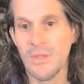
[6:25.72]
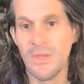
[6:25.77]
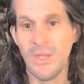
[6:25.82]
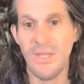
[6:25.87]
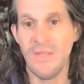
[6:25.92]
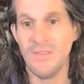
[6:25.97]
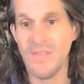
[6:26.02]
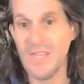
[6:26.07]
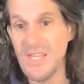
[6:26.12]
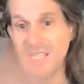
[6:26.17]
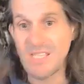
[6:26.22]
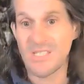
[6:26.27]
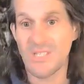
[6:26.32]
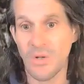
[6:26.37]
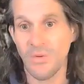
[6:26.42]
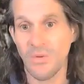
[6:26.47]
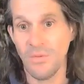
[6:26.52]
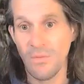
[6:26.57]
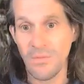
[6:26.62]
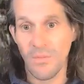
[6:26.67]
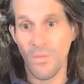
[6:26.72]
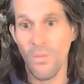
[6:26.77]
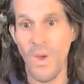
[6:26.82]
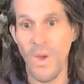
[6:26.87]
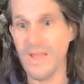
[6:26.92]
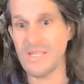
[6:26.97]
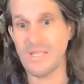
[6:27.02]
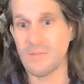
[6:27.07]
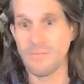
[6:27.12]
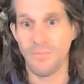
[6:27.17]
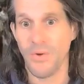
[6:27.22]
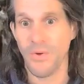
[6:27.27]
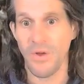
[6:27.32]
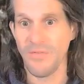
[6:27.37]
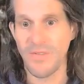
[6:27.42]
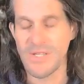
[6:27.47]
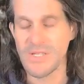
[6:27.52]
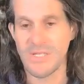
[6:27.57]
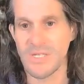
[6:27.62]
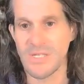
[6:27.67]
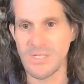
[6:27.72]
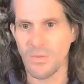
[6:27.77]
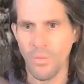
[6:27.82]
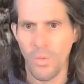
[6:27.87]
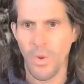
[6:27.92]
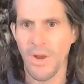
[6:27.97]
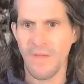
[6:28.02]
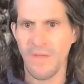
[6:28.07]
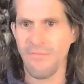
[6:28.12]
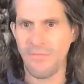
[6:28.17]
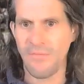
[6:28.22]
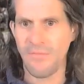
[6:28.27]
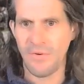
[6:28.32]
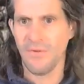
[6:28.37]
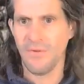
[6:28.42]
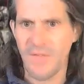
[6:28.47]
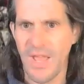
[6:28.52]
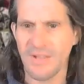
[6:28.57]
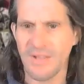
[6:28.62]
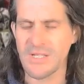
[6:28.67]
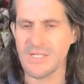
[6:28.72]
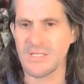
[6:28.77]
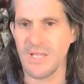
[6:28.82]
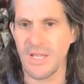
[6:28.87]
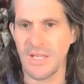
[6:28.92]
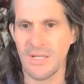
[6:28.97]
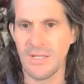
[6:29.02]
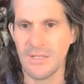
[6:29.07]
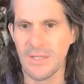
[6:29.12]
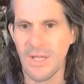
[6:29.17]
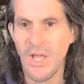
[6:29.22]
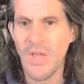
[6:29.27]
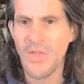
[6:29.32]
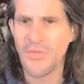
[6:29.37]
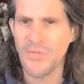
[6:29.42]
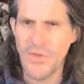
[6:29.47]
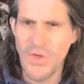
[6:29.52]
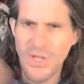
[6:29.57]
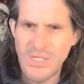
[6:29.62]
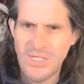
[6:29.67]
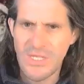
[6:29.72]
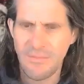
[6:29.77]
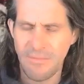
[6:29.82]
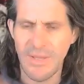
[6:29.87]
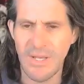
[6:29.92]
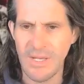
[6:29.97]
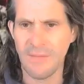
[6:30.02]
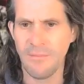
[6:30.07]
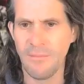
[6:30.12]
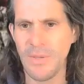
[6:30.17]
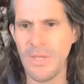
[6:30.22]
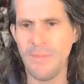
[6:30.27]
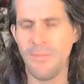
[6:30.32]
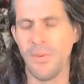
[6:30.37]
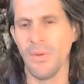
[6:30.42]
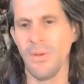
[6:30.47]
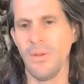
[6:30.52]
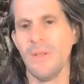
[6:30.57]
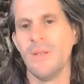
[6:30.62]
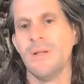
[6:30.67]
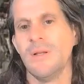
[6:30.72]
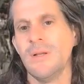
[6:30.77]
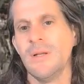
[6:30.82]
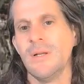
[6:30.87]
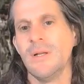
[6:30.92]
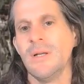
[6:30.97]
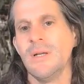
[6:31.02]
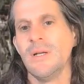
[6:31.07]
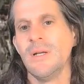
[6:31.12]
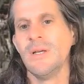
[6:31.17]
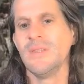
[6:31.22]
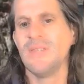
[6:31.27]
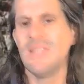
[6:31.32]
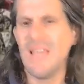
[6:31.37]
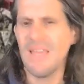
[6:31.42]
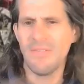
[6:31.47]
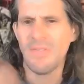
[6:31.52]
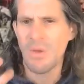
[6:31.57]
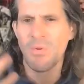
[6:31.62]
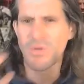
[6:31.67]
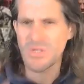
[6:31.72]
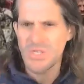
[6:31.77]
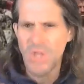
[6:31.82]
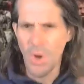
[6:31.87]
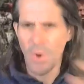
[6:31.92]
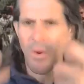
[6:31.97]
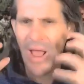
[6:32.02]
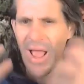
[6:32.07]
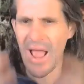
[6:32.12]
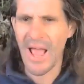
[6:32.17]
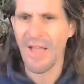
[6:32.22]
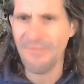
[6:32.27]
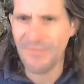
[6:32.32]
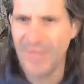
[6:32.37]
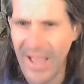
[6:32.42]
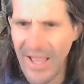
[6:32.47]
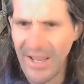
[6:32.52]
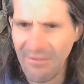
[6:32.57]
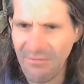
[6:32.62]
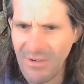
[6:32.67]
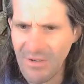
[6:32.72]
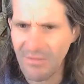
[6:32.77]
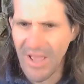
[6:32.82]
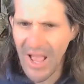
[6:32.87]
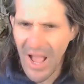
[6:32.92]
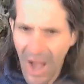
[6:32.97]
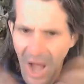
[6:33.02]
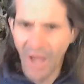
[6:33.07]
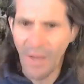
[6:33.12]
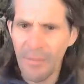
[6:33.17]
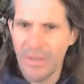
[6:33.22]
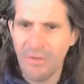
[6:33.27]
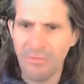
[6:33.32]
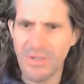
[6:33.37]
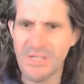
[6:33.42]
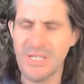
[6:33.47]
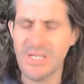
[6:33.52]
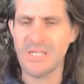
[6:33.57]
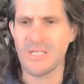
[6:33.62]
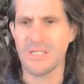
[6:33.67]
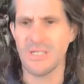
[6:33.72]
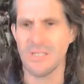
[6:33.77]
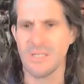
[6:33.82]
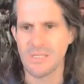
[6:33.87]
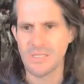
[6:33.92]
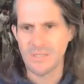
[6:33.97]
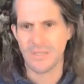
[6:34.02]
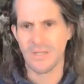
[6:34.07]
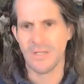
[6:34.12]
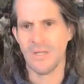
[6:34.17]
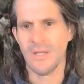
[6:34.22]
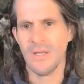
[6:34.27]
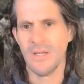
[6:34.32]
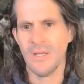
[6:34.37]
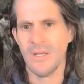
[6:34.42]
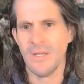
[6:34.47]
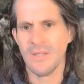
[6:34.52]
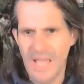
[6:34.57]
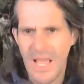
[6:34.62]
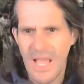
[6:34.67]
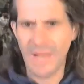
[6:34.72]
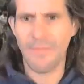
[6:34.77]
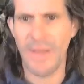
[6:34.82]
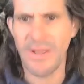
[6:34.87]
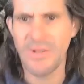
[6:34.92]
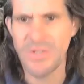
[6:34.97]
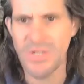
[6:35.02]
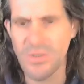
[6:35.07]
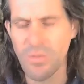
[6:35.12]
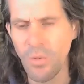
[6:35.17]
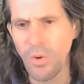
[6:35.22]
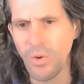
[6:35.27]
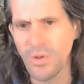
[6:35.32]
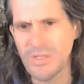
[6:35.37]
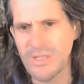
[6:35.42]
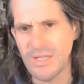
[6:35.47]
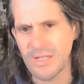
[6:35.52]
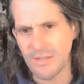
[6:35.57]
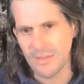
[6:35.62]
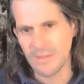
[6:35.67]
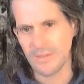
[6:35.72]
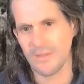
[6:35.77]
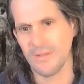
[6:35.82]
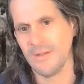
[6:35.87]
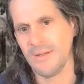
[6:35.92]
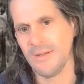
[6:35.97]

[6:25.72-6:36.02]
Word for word: the, the east and west provinces and whatever Afghanistan, 30 million people. Yet there was no Afghan army resistance. The Taliban just walked in.